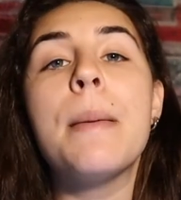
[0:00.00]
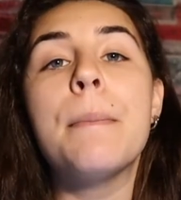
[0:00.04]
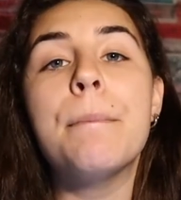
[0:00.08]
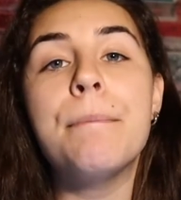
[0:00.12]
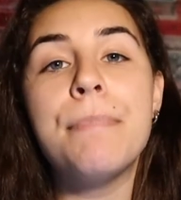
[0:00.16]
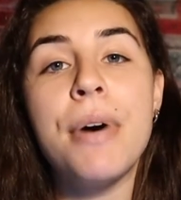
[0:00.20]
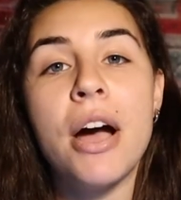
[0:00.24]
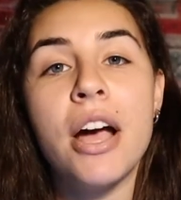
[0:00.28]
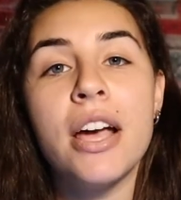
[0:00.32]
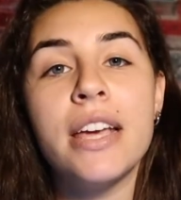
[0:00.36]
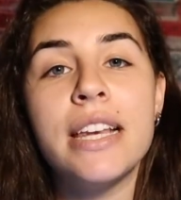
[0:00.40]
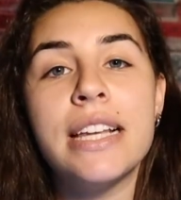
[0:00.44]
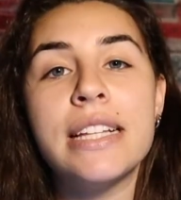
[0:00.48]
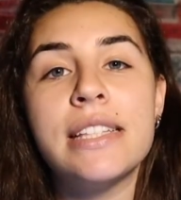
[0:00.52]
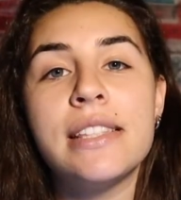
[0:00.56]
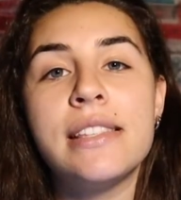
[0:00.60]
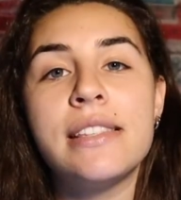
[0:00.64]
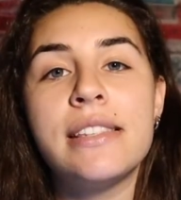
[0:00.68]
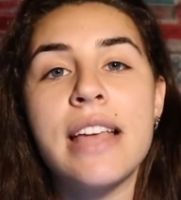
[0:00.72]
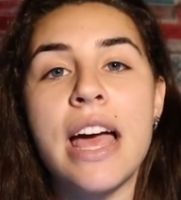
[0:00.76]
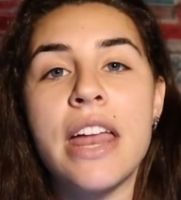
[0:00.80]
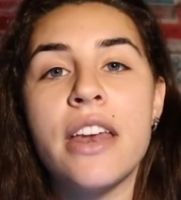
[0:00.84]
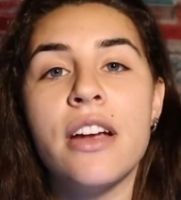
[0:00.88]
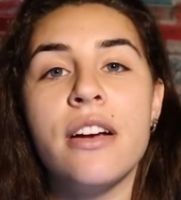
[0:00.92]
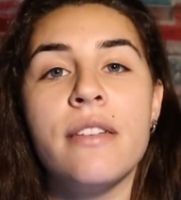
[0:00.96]
but
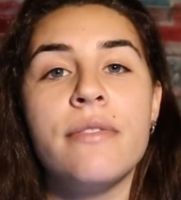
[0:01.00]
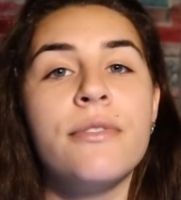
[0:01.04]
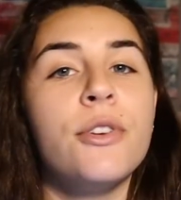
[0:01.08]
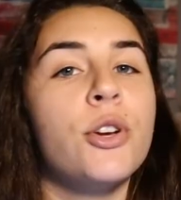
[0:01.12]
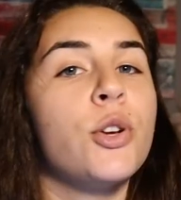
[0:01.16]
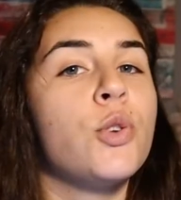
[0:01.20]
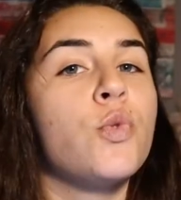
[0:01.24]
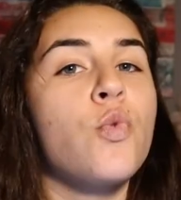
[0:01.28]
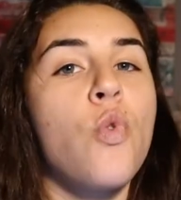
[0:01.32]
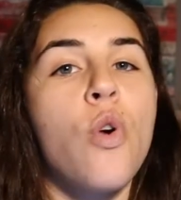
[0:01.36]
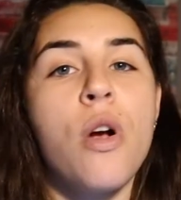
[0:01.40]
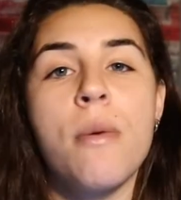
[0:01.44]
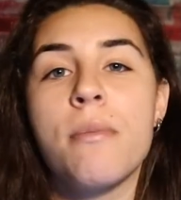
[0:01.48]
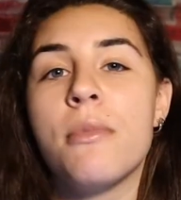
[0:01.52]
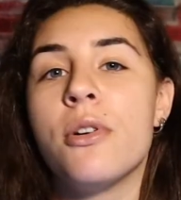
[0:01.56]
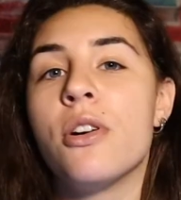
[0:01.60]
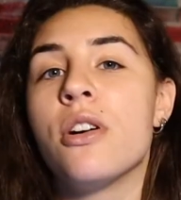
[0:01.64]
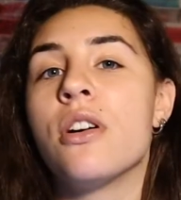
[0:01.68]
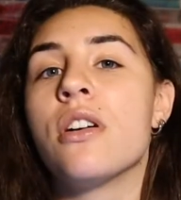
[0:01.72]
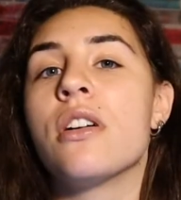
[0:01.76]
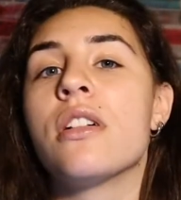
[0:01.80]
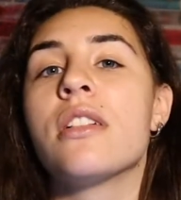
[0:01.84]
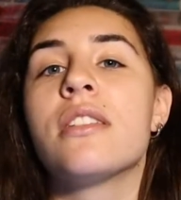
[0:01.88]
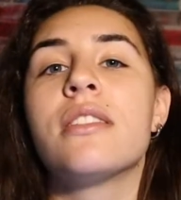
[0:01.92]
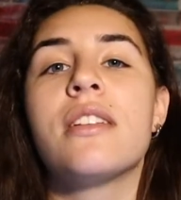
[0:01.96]
instead of your
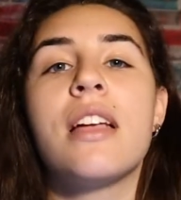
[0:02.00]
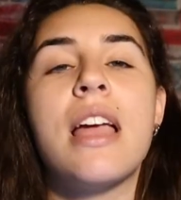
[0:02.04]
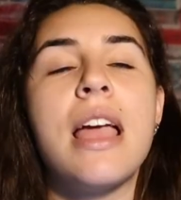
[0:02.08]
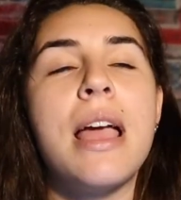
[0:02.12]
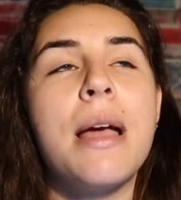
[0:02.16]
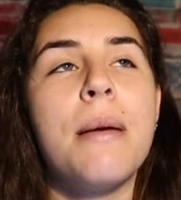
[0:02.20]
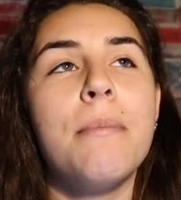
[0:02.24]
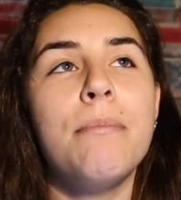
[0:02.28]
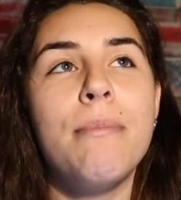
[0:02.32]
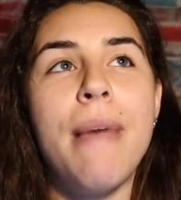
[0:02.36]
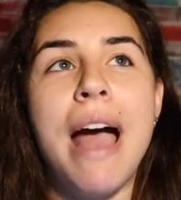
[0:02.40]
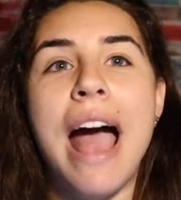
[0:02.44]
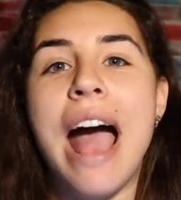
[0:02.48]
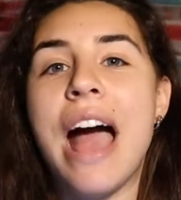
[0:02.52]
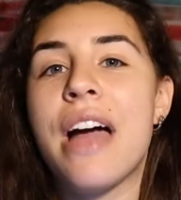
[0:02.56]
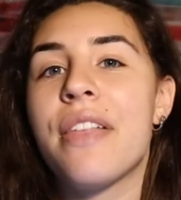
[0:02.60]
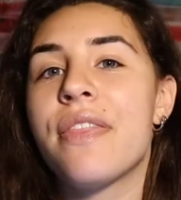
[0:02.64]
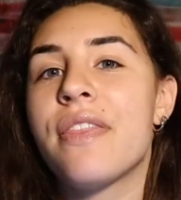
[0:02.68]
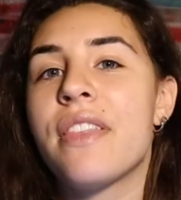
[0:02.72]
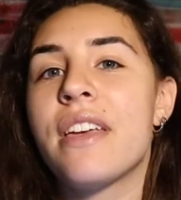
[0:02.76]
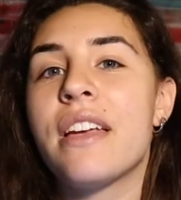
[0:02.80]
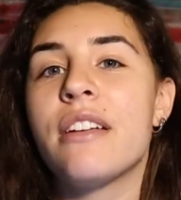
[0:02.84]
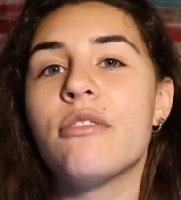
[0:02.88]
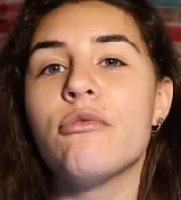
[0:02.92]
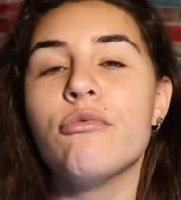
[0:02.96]
normal math,
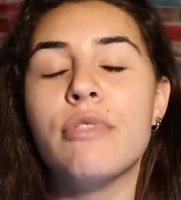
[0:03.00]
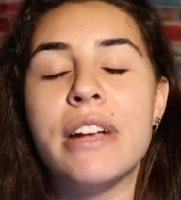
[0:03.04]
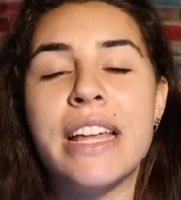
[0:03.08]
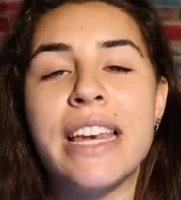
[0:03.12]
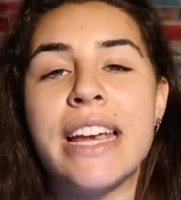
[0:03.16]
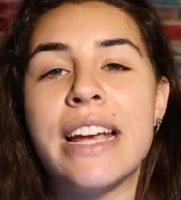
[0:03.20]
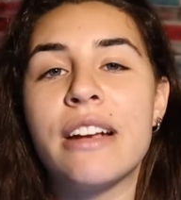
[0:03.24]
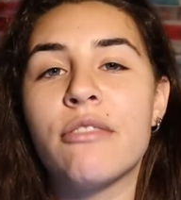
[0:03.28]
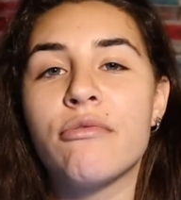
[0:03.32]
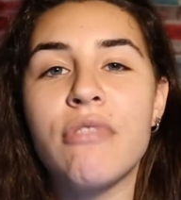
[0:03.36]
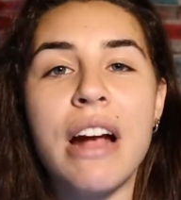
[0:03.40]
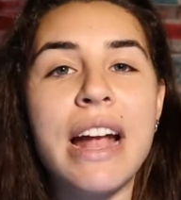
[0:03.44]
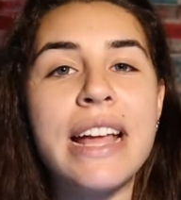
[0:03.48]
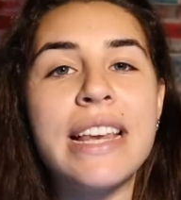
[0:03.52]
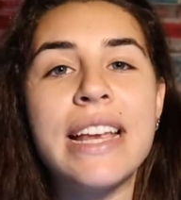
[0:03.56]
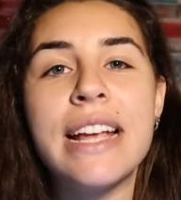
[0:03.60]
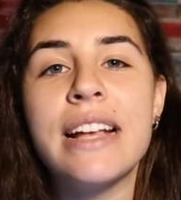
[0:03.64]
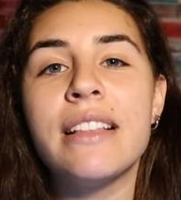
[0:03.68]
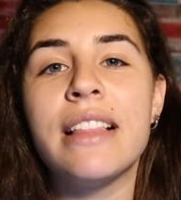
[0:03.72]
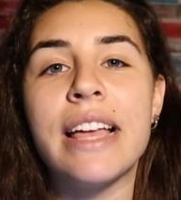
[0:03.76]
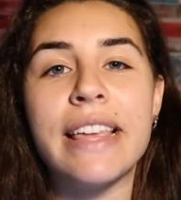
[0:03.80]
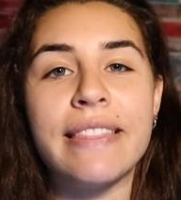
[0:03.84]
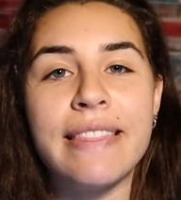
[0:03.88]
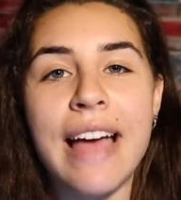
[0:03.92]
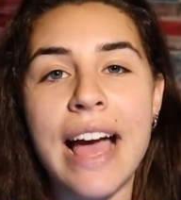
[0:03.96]
reading, writing,
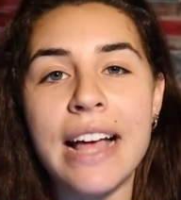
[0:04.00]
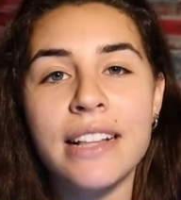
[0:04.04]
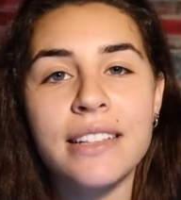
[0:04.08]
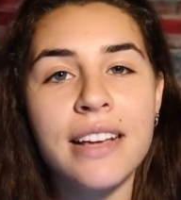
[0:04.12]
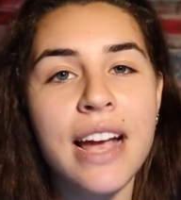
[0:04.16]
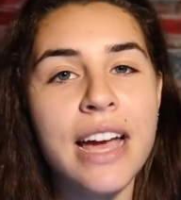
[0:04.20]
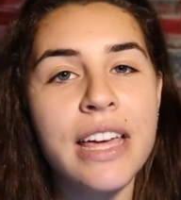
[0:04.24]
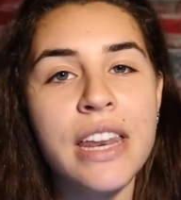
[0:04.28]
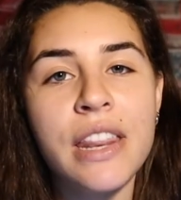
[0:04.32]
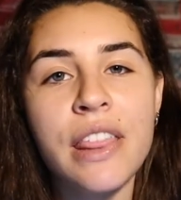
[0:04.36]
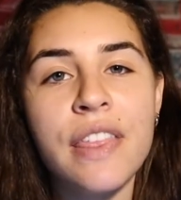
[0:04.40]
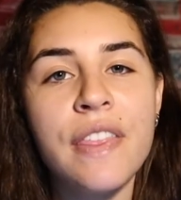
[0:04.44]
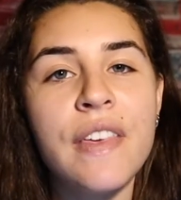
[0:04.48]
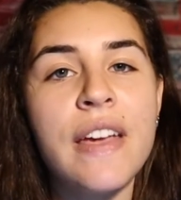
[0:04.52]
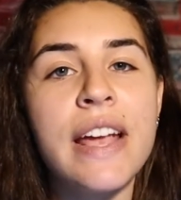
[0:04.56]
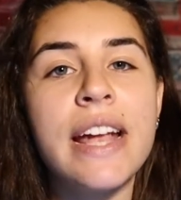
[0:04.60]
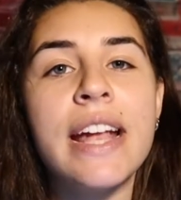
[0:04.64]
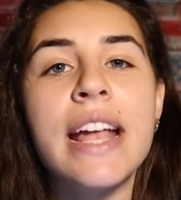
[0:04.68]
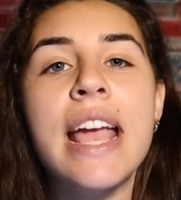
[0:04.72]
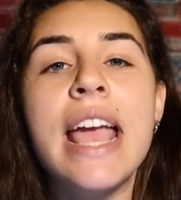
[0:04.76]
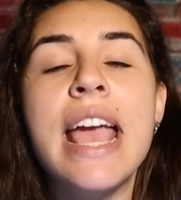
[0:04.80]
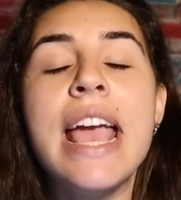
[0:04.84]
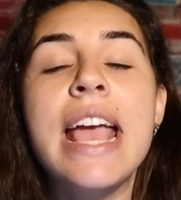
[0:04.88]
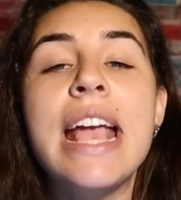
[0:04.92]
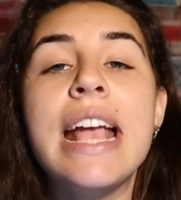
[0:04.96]
like that kind of
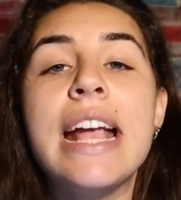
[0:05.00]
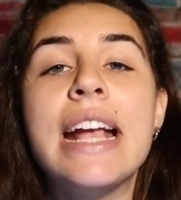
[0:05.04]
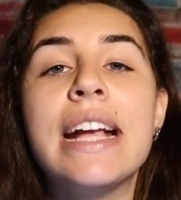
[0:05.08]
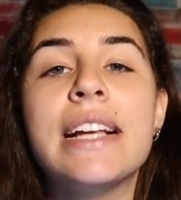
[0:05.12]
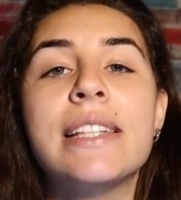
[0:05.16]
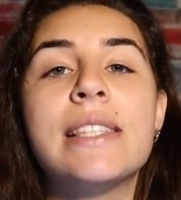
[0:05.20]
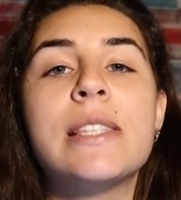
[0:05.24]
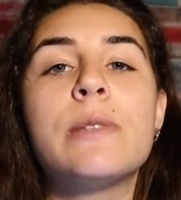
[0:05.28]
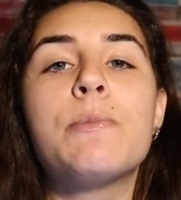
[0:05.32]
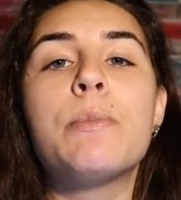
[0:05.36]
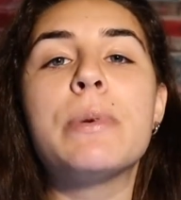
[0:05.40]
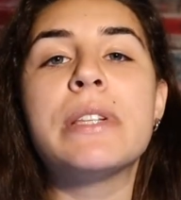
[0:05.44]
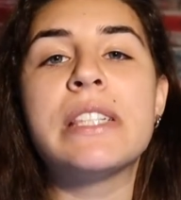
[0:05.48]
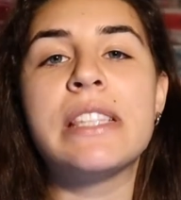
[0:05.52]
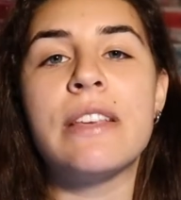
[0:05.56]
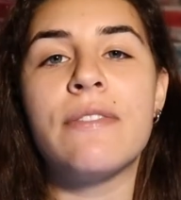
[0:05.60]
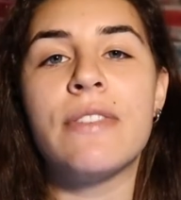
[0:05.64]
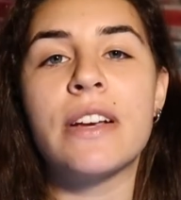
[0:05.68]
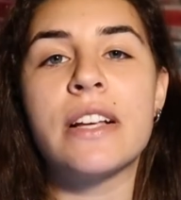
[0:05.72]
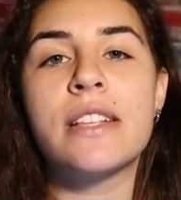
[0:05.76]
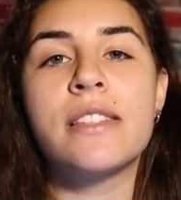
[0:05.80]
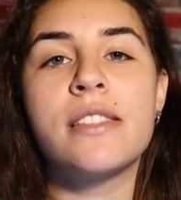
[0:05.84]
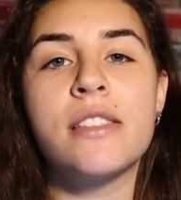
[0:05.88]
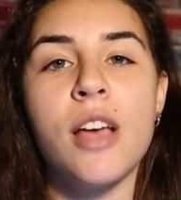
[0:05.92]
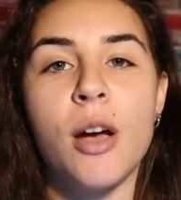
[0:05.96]
thing, it's
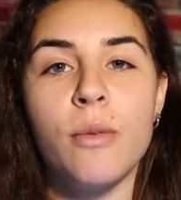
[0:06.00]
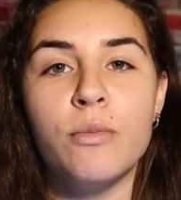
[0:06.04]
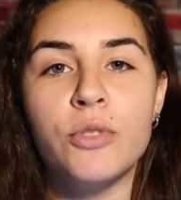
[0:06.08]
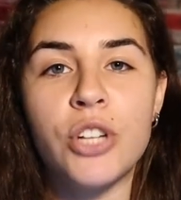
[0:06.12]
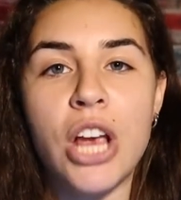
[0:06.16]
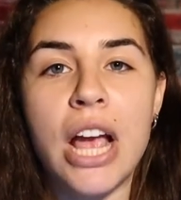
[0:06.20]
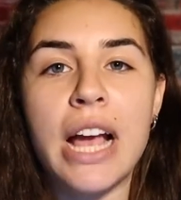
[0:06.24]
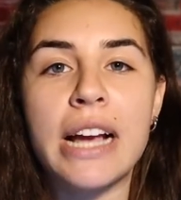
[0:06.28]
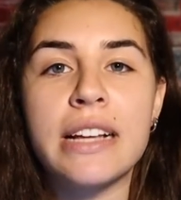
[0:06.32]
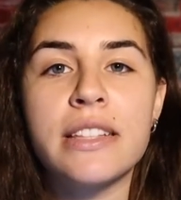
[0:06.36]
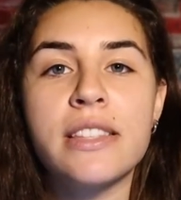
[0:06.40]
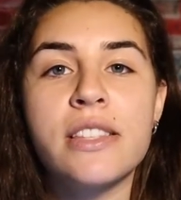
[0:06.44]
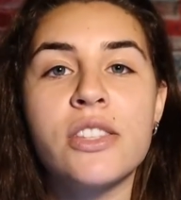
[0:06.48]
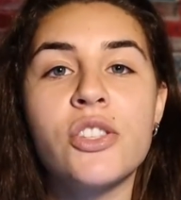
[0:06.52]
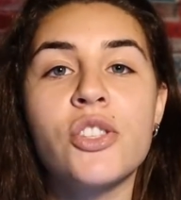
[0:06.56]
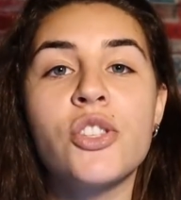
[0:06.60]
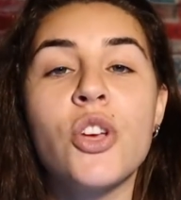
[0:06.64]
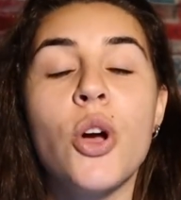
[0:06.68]
specific subjects.